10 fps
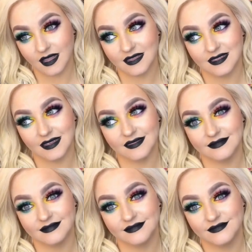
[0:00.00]
So that's it.
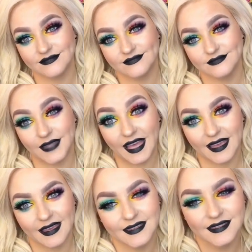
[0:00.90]

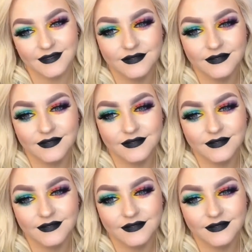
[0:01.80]
Bye.